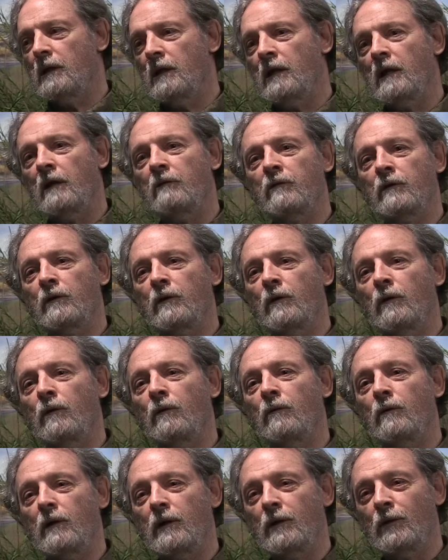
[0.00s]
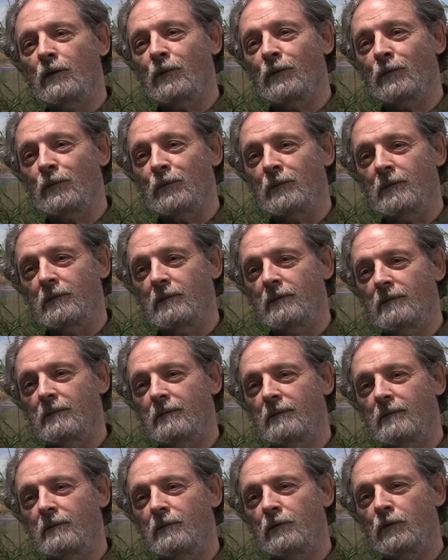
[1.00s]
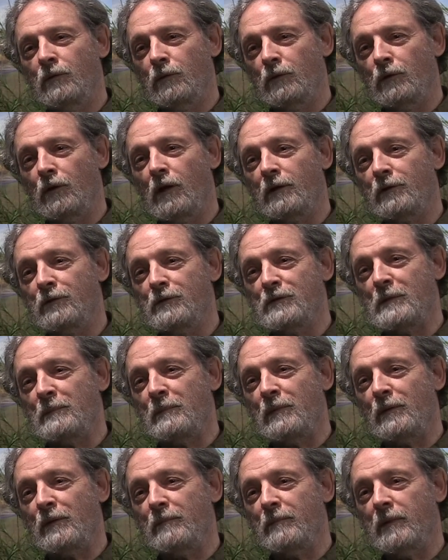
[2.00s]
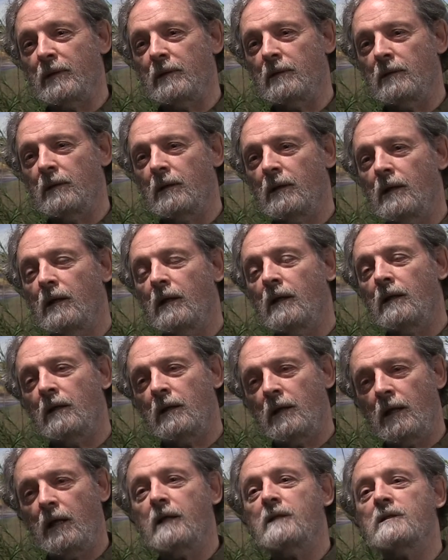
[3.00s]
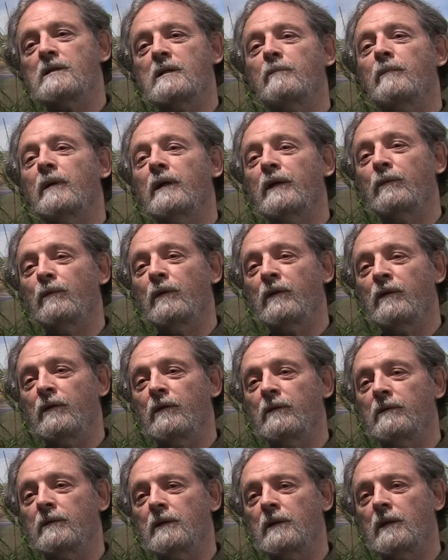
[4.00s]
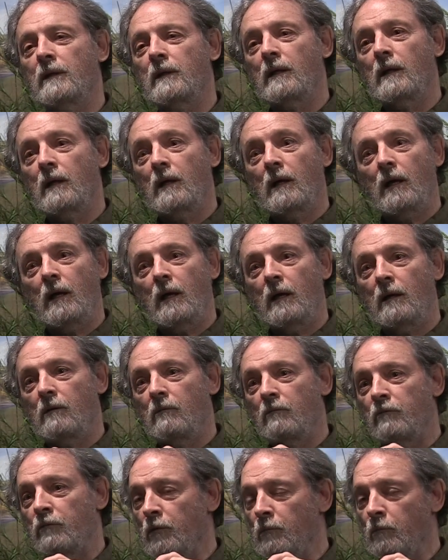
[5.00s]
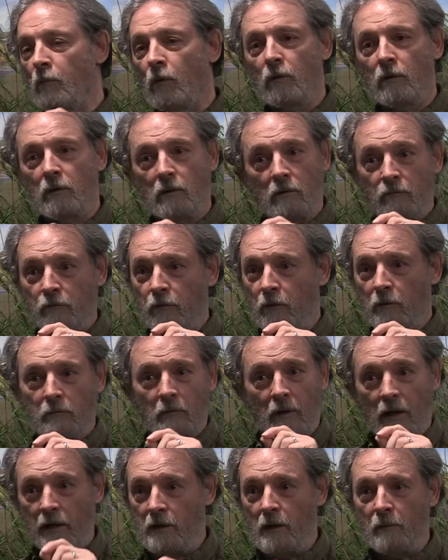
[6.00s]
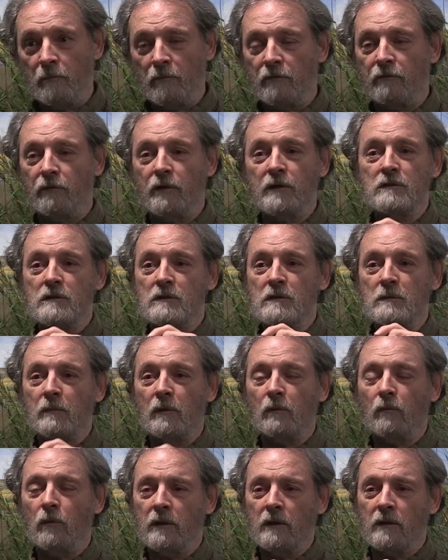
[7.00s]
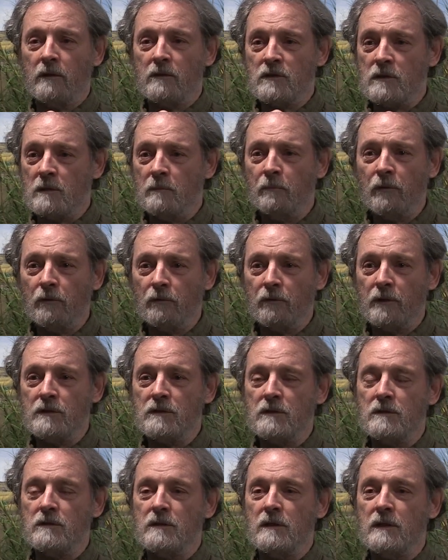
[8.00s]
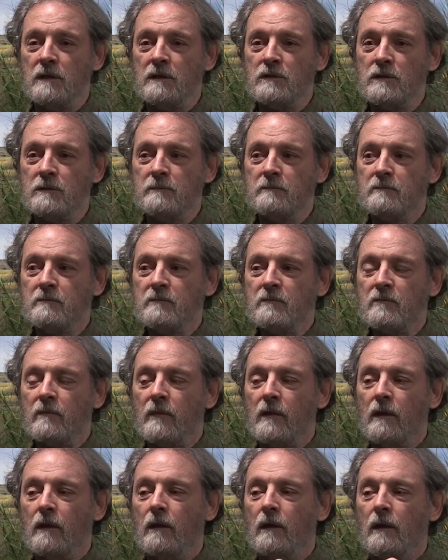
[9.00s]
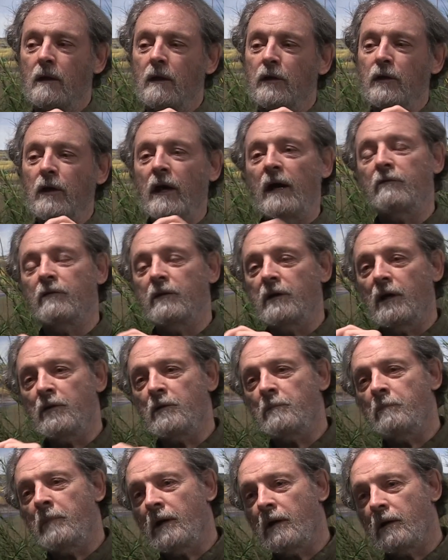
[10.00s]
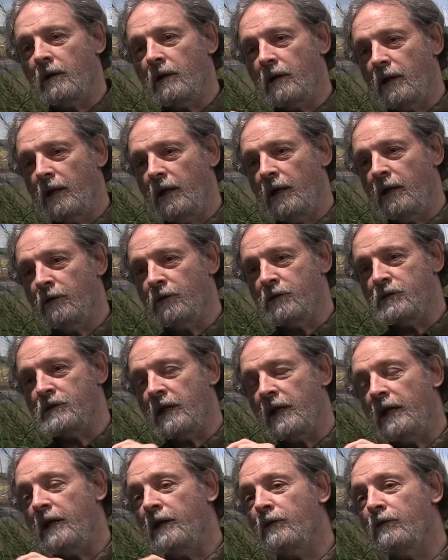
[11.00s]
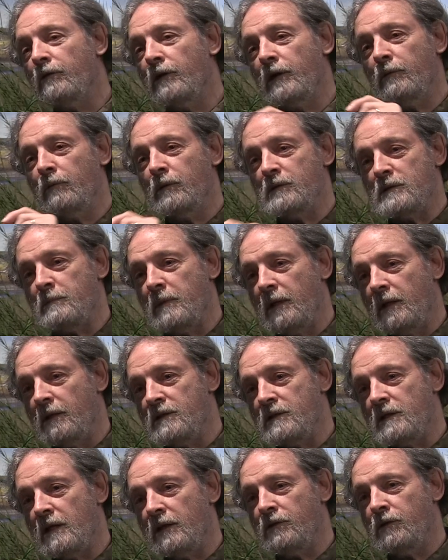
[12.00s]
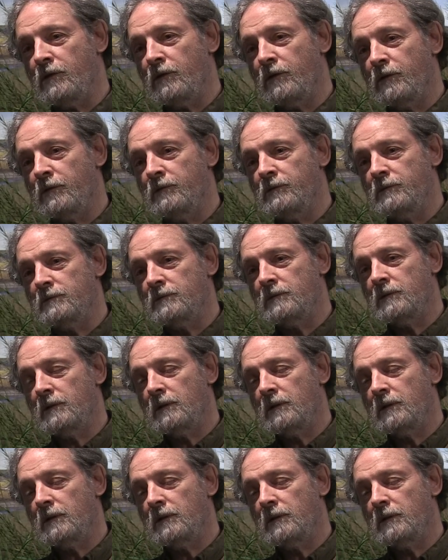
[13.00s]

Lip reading: Never go alone to a doctor's appointment. Take somebody with you." For a number of reasons, but one of the simple reasons is you have another pair of ears hearing what's being said to you.